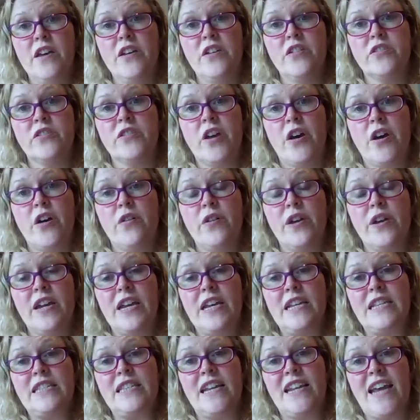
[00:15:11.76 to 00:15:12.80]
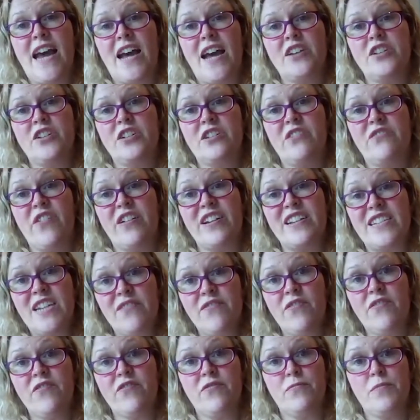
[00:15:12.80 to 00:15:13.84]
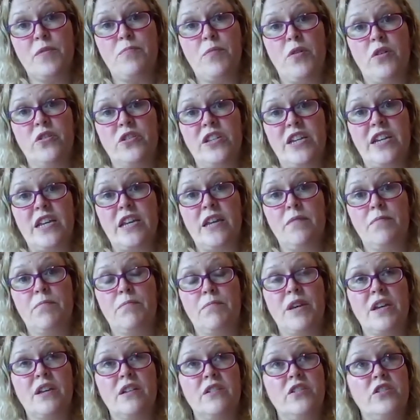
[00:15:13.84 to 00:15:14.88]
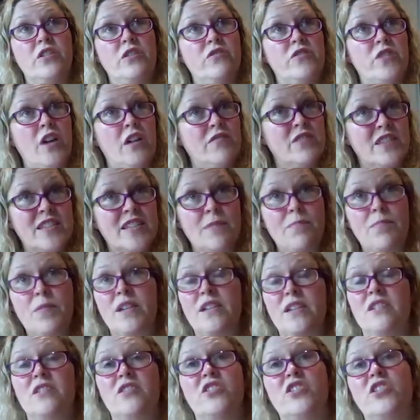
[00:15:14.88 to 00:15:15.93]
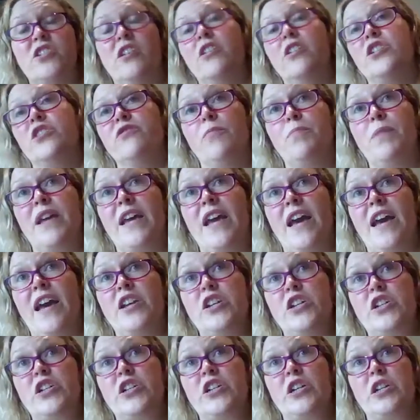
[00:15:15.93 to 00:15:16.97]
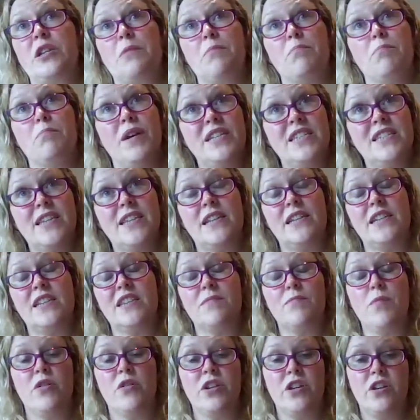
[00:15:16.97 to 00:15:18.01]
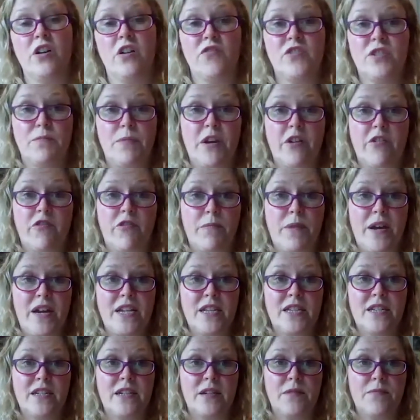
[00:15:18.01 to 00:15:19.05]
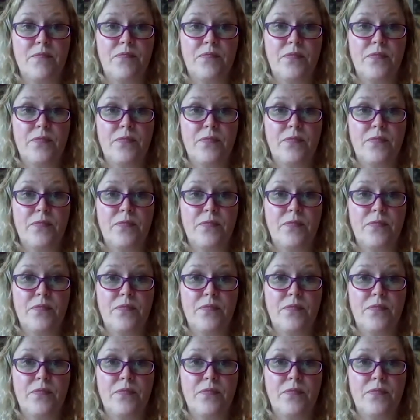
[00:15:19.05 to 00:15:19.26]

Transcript: So he said ashes are very different from a body because you don't simply discharge your obligation by sending the body off to be cremated.